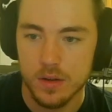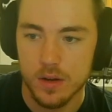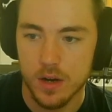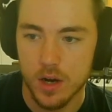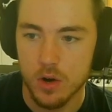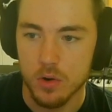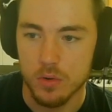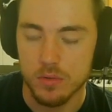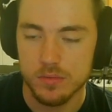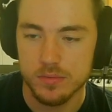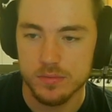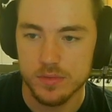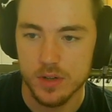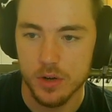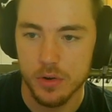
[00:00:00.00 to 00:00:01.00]
Oh,
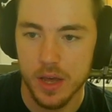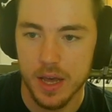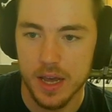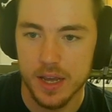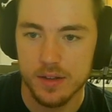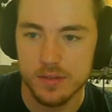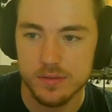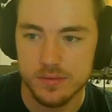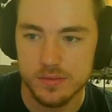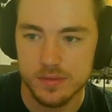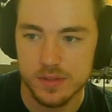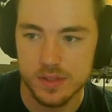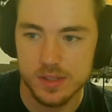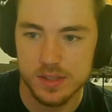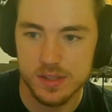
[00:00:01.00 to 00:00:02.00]
okay.
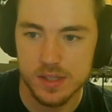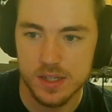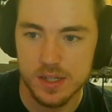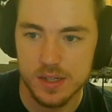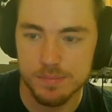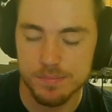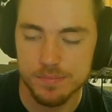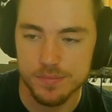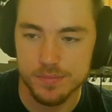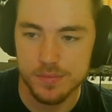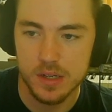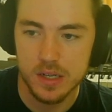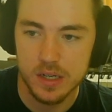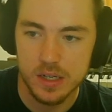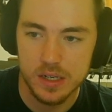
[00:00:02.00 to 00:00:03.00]
This is um,
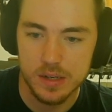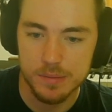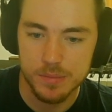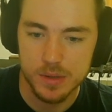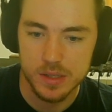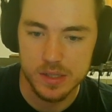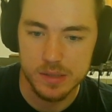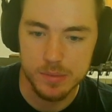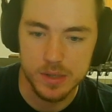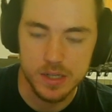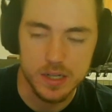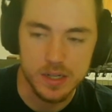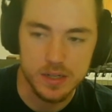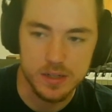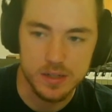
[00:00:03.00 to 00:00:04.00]
um, a, a,
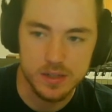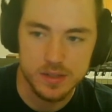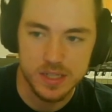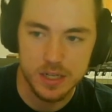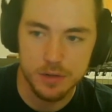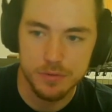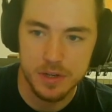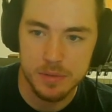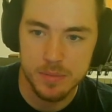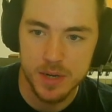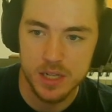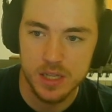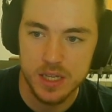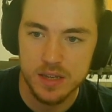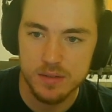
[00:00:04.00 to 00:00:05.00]
a sailfin
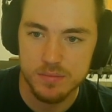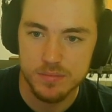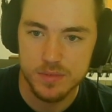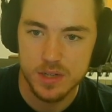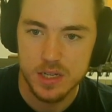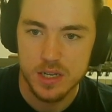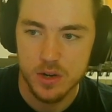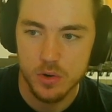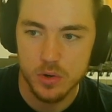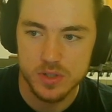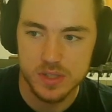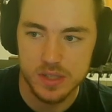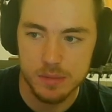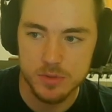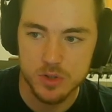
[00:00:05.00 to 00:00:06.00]
molly or
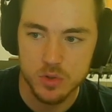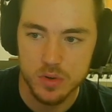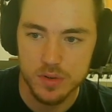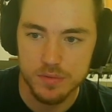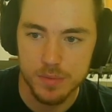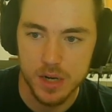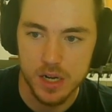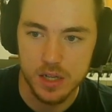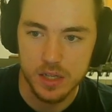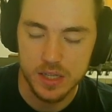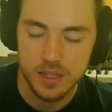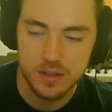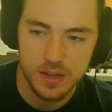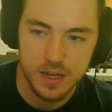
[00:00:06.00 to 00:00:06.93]
some sort of molly.